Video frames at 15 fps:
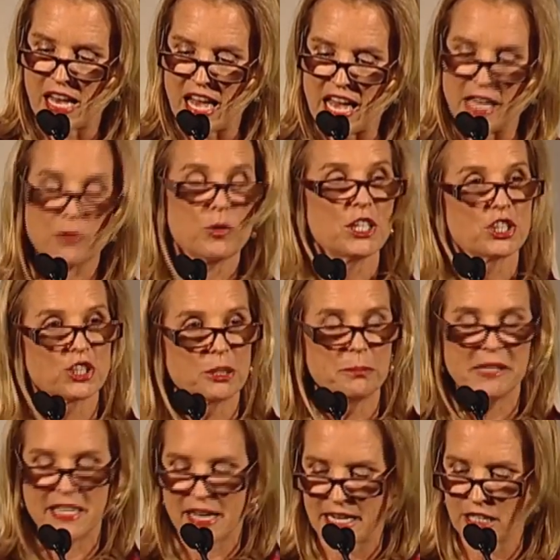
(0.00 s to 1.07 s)
And we should
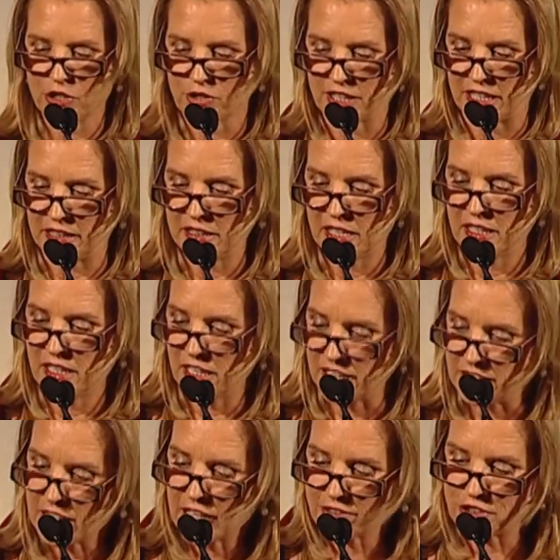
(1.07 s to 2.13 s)
be angry
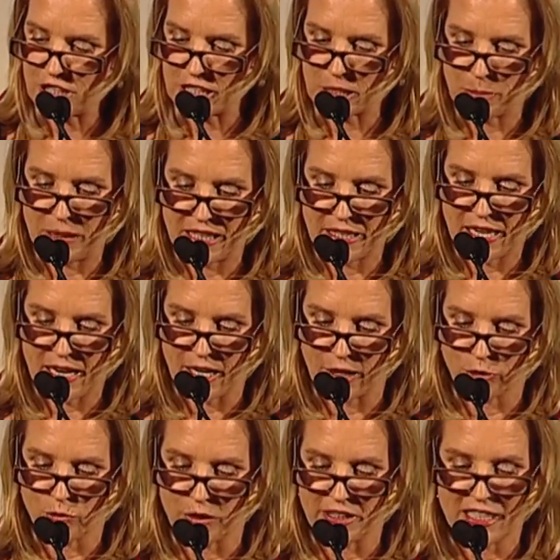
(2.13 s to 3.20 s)
enough to speak
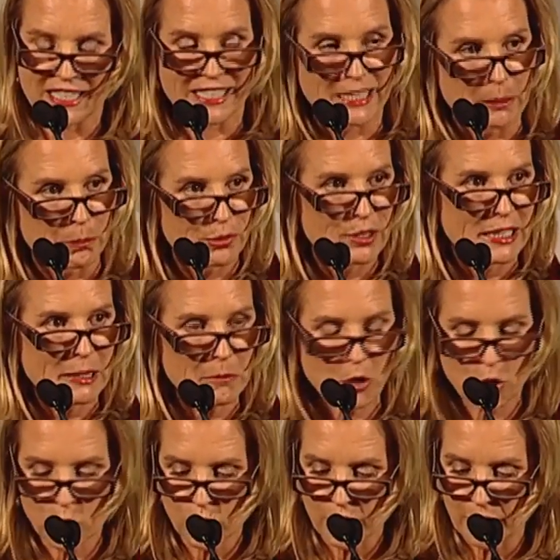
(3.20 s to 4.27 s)
out when the Supreme
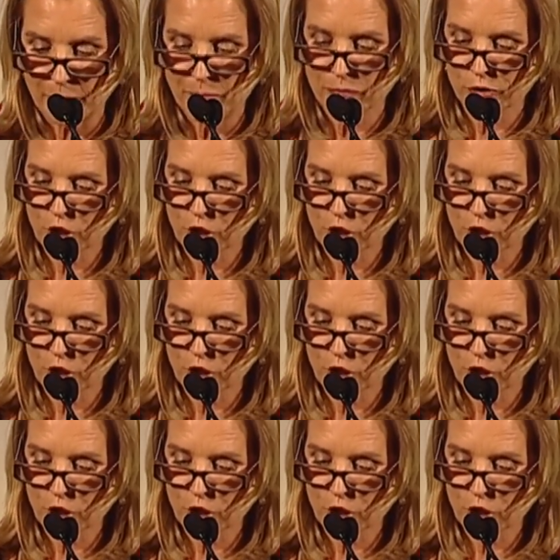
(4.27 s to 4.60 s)
Court